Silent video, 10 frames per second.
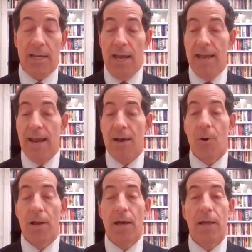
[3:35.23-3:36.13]
And I
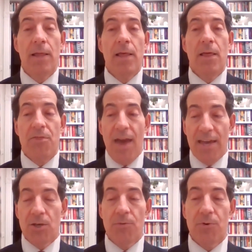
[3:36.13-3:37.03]
want to
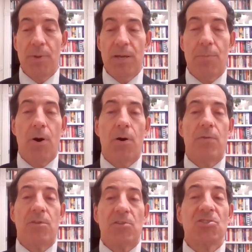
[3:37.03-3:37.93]
thank you for being part
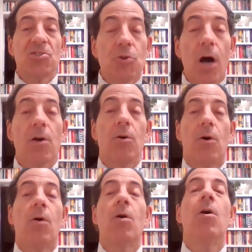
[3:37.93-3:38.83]
of the
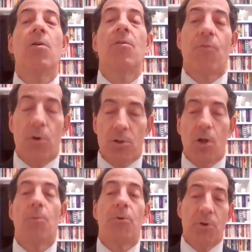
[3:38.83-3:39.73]
struggle for
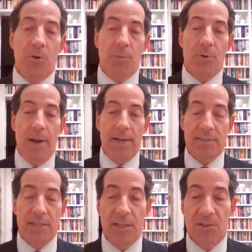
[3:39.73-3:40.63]
global human
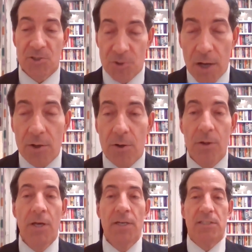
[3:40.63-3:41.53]
rights and the
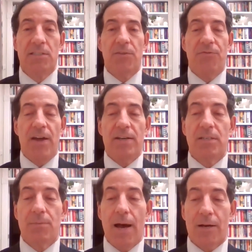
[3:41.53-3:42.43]
struggle to defend
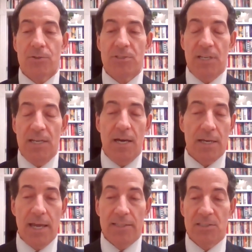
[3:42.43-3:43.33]
democracy
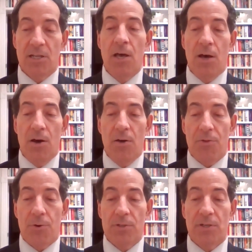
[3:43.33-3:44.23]
against
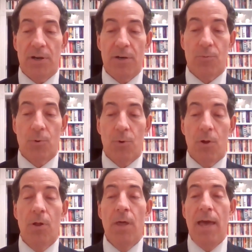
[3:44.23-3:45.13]
authoritarian
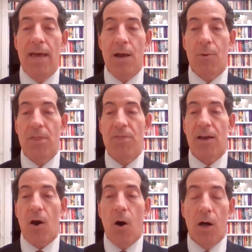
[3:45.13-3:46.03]
rule. And I want to
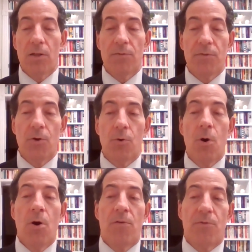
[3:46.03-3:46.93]
thank all of you
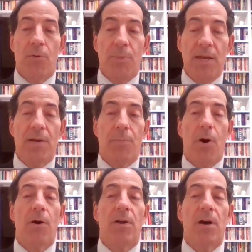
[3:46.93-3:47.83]
for being
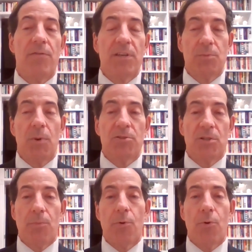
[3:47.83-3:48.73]
part of this most
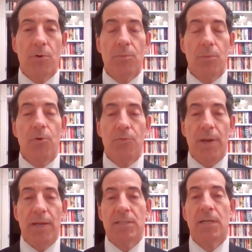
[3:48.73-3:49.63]
important
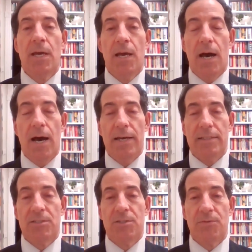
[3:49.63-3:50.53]
movement
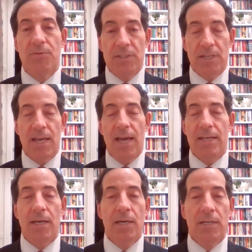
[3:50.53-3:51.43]
to
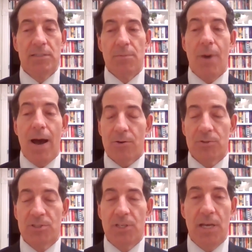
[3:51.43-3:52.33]
vindicate
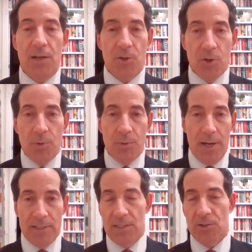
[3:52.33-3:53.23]
democracy and human
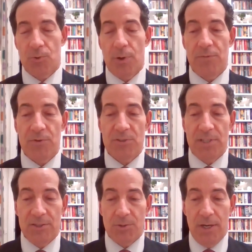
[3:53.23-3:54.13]
rights in the 21st
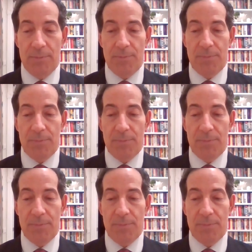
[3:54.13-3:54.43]
century.